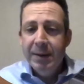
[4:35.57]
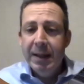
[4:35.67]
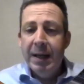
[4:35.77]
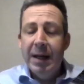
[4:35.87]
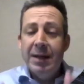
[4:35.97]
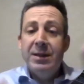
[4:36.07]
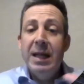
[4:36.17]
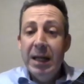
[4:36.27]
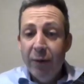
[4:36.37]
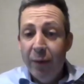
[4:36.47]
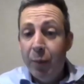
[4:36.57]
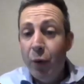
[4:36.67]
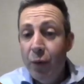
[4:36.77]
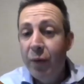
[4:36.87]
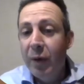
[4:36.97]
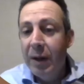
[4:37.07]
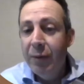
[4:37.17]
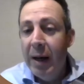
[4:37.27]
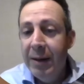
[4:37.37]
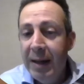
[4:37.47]
a tick of approval,
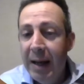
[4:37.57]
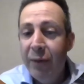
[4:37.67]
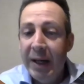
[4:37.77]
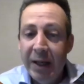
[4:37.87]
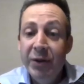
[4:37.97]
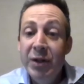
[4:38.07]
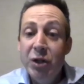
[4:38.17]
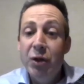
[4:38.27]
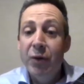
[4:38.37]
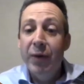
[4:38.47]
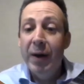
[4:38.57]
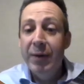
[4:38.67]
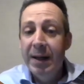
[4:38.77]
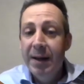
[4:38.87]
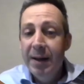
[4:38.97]
and that recognition of having